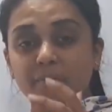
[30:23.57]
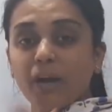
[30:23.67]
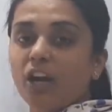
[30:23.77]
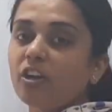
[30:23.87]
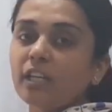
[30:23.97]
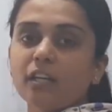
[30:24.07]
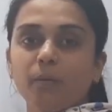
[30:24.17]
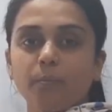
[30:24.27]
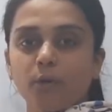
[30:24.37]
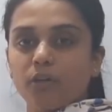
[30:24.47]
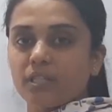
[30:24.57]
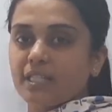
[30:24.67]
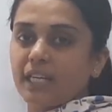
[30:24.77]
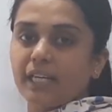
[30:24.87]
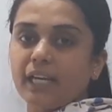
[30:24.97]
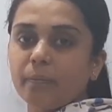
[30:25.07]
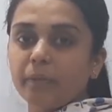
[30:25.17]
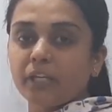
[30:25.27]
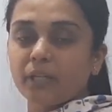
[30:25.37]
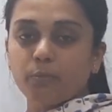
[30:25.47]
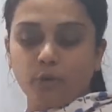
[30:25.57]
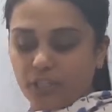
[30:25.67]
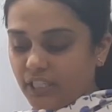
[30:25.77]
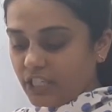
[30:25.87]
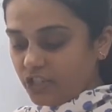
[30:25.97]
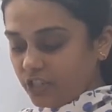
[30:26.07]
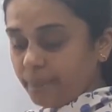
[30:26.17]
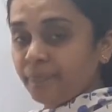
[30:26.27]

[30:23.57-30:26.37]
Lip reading: biotic components are helping in pollination.